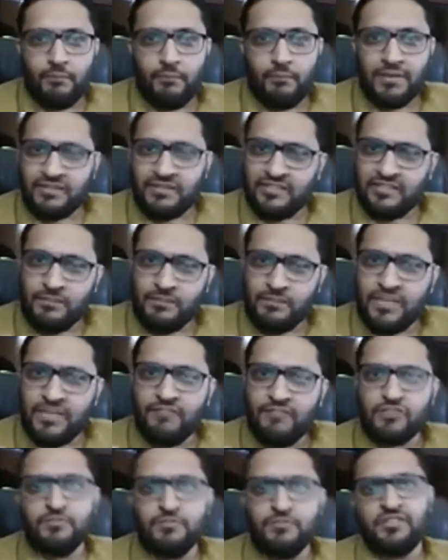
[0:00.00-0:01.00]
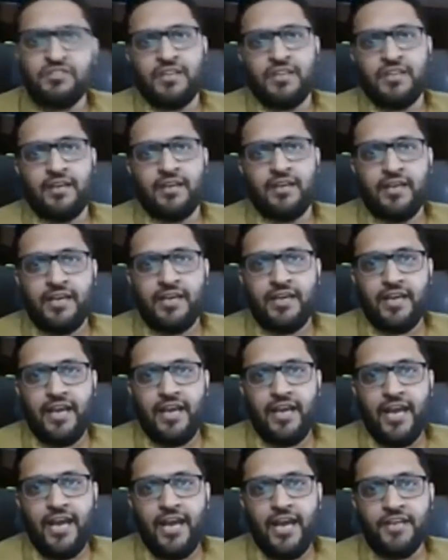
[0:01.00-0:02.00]
But something was missing.
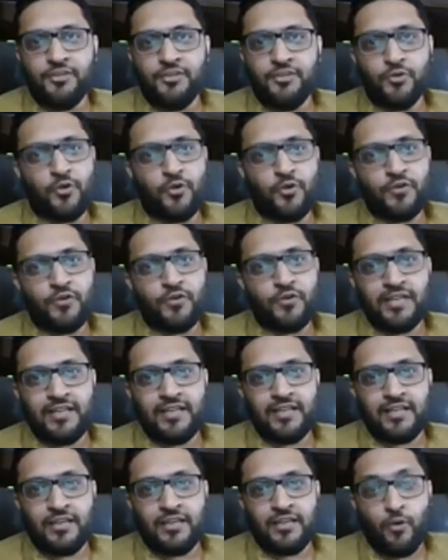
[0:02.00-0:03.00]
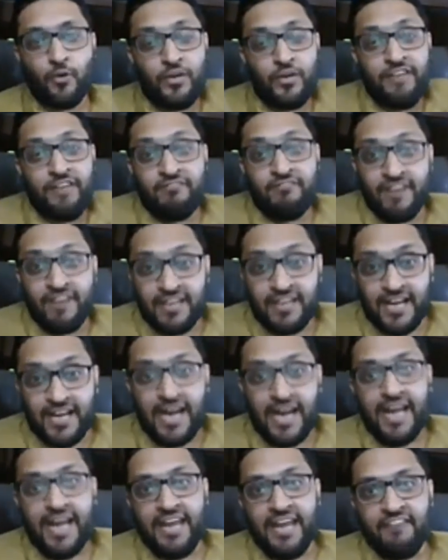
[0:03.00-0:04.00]
And you know, only one
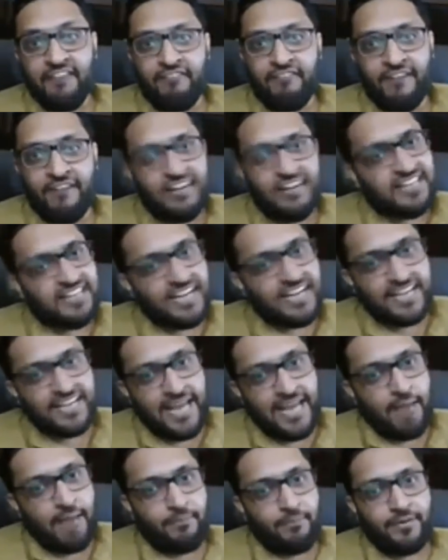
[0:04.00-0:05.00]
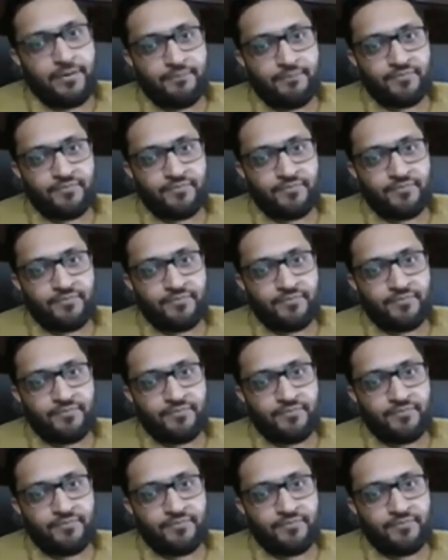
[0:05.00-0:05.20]
guy filled that gap.